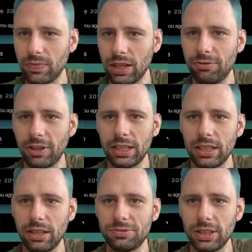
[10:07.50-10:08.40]
Funny
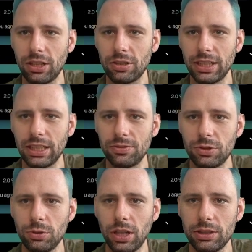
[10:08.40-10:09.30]
enough, we already have
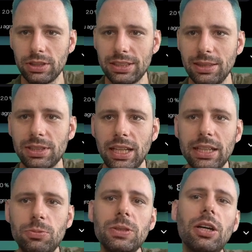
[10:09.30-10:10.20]
200. Seems
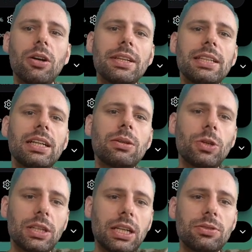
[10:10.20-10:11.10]
like we already got
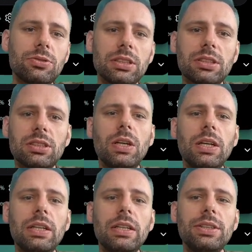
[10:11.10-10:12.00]
100
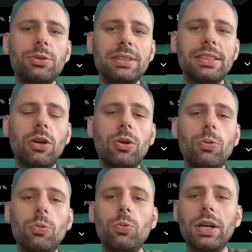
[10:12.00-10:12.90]

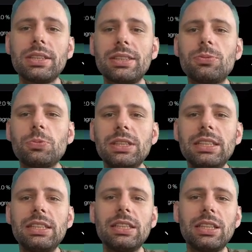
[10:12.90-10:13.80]
USDO once
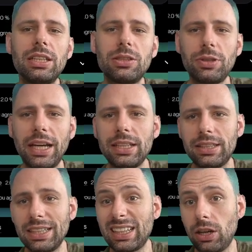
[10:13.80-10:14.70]
we created the
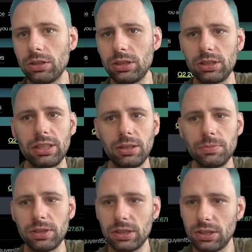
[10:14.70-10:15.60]
account.
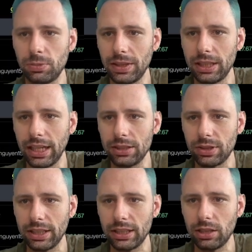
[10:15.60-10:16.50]
Seems to be the case
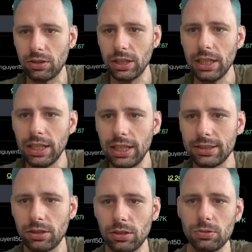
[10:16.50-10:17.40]
right now. Let's
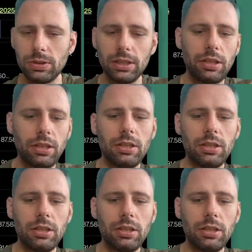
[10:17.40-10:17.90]
go with